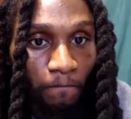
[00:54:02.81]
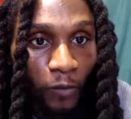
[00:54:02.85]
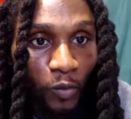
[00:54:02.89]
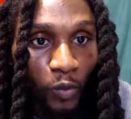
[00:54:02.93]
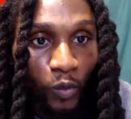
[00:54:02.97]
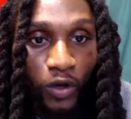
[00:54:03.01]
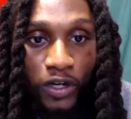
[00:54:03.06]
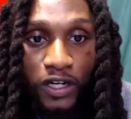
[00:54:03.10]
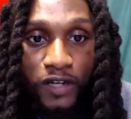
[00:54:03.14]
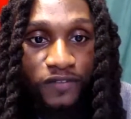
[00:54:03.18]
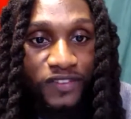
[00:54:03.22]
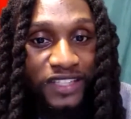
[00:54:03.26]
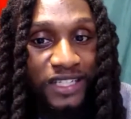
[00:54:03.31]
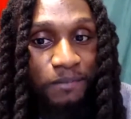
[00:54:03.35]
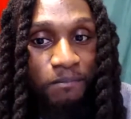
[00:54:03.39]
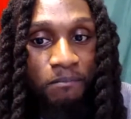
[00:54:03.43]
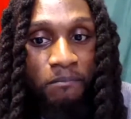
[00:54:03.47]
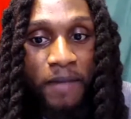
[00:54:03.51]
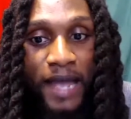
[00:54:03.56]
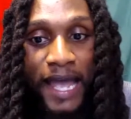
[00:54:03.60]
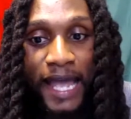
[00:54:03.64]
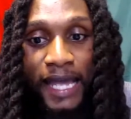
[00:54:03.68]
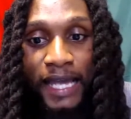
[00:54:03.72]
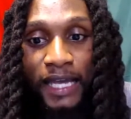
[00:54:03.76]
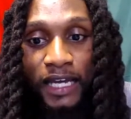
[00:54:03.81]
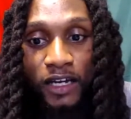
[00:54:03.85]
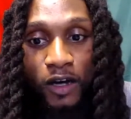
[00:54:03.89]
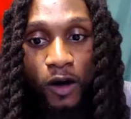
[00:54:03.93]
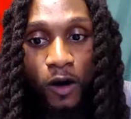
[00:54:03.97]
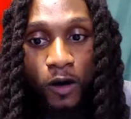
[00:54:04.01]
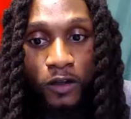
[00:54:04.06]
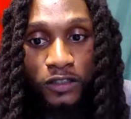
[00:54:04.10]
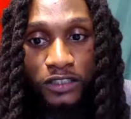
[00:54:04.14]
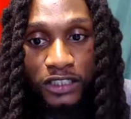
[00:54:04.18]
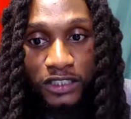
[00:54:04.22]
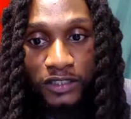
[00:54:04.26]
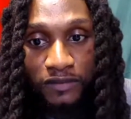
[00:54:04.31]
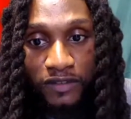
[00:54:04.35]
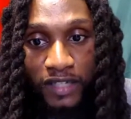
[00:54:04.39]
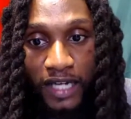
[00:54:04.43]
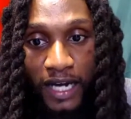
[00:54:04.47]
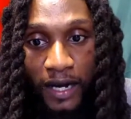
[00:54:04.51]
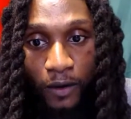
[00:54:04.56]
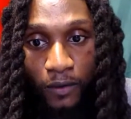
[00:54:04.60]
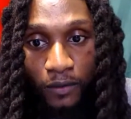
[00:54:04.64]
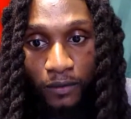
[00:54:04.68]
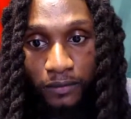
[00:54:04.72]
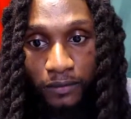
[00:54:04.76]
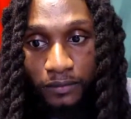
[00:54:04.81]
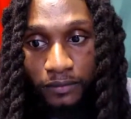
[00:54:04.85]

One of the main causes of gout.